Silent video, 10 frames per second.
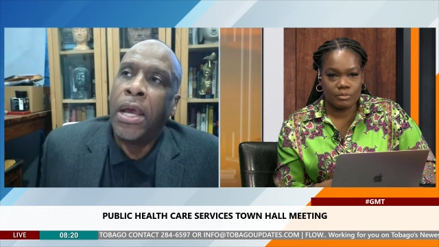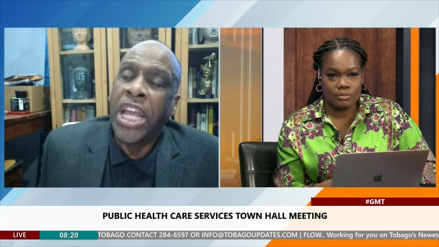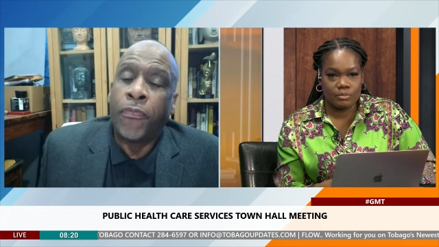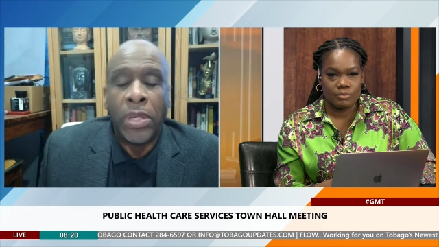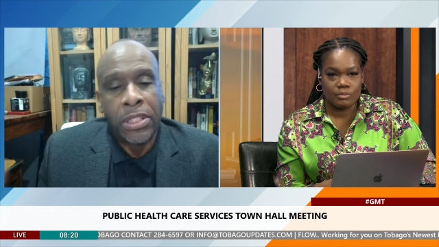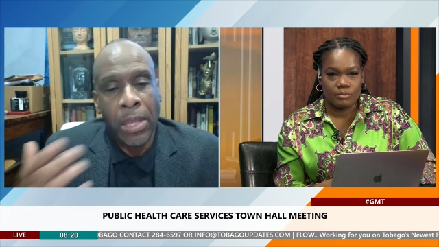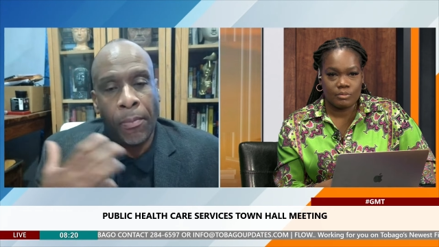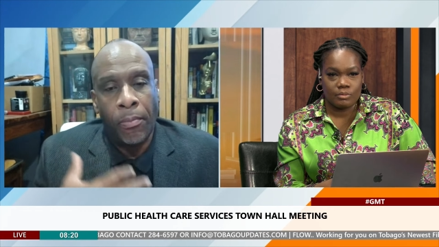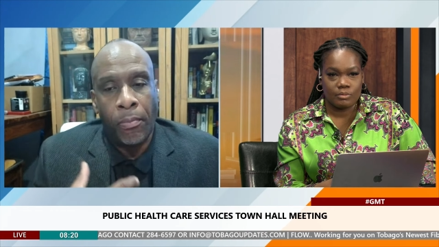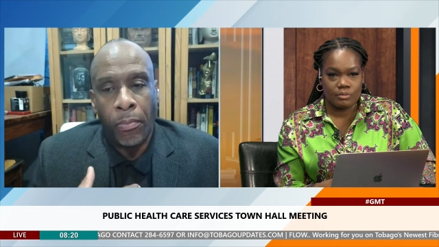Speaker 1: There have been
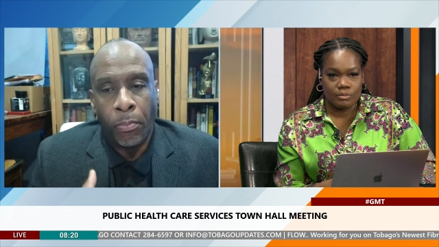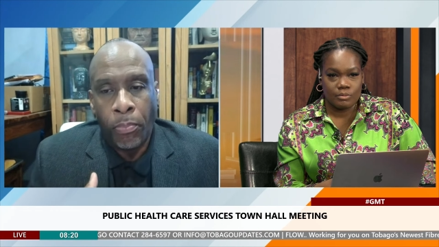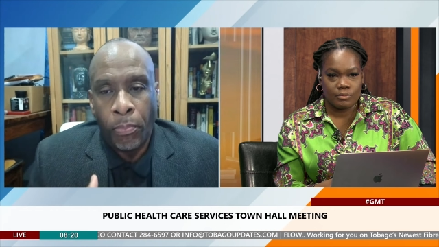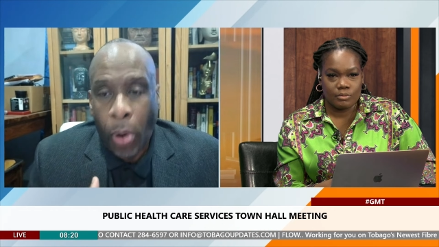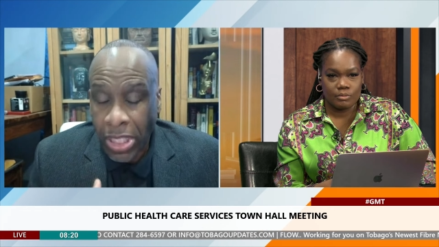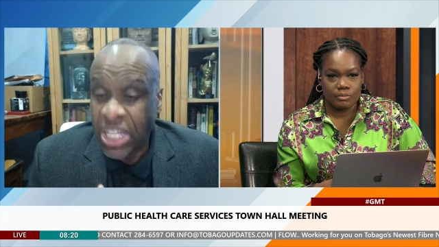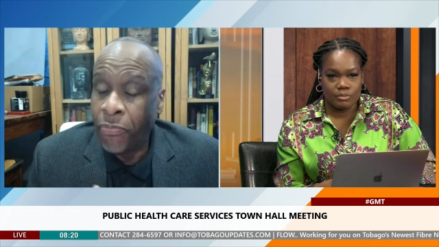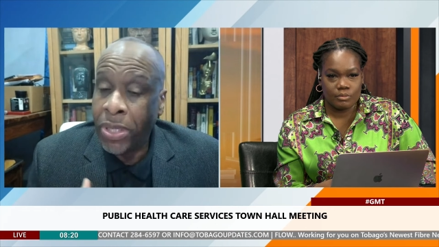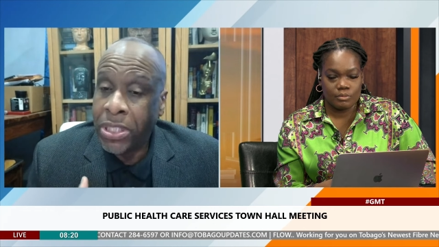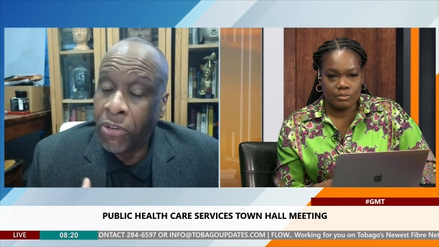some
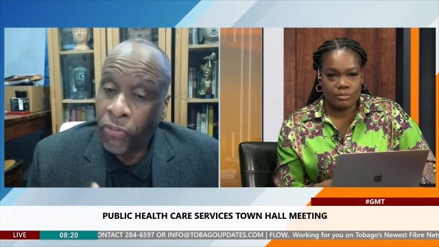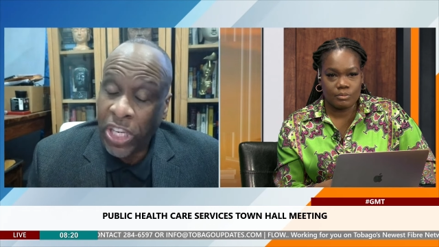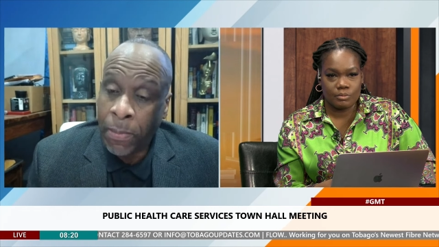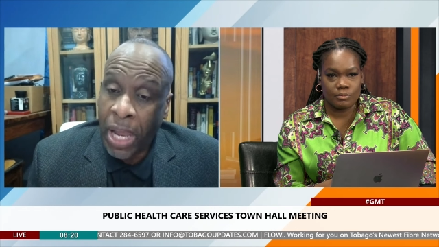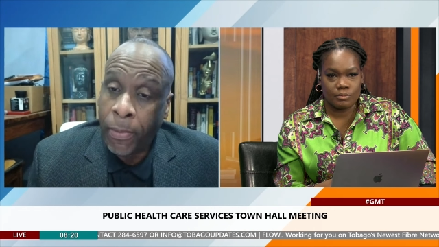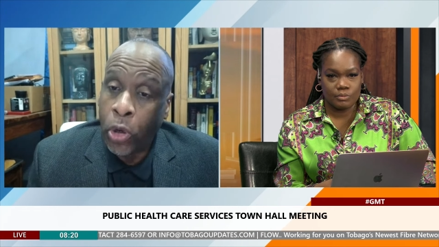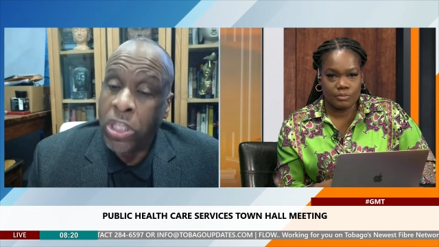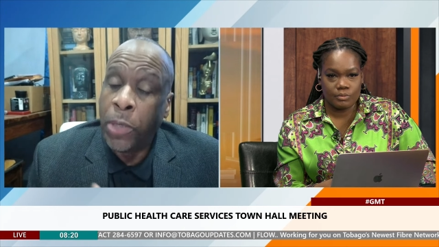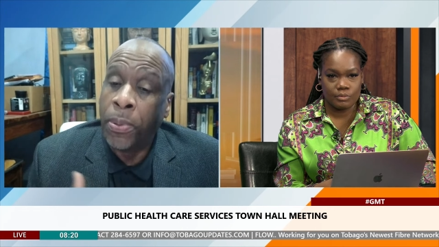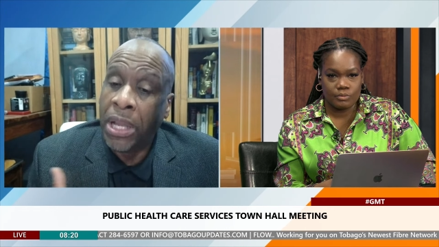positive bits of feedback
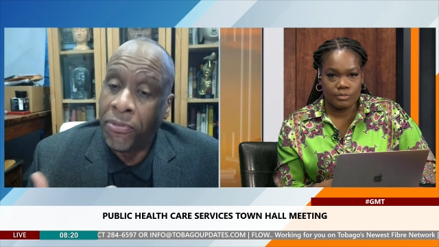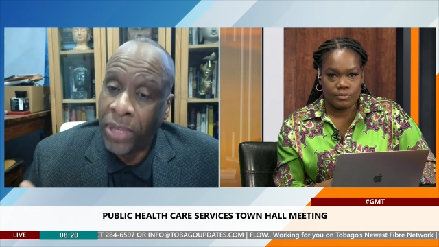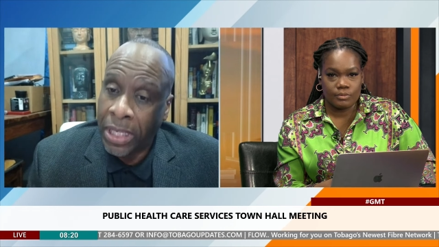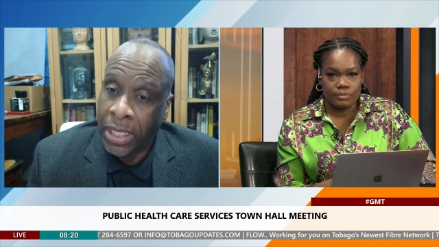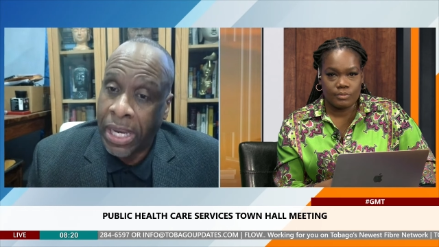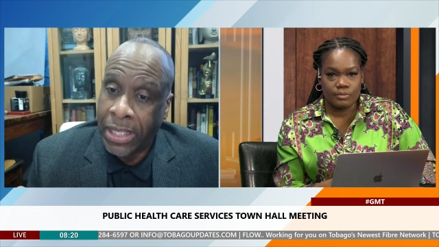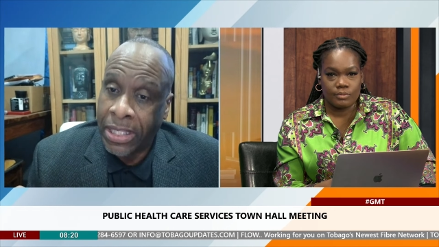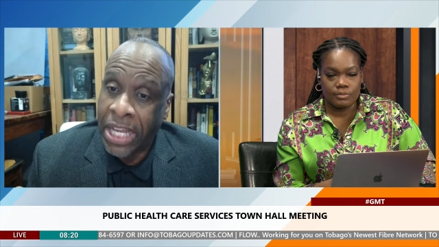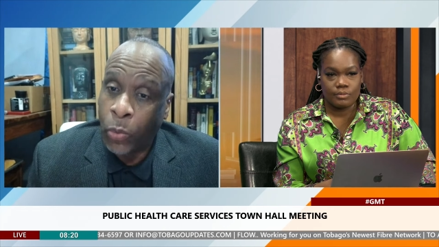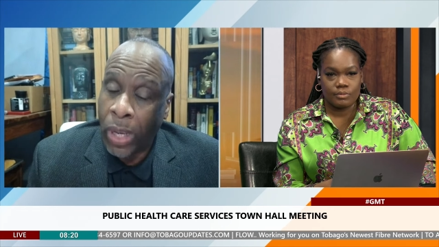because people have
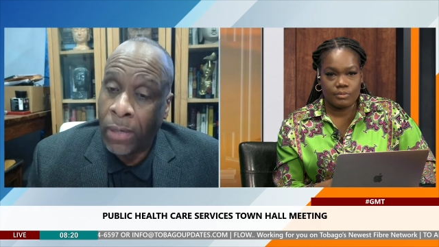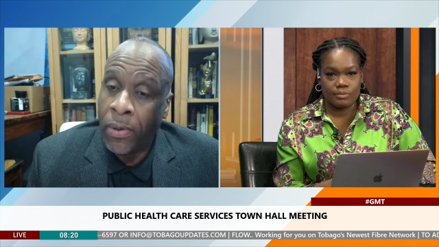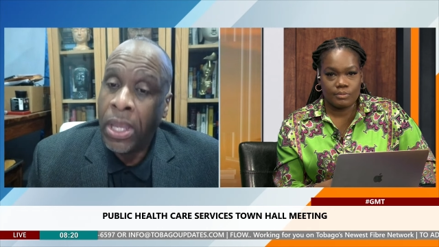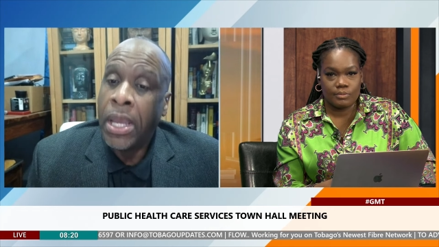indicated that, well,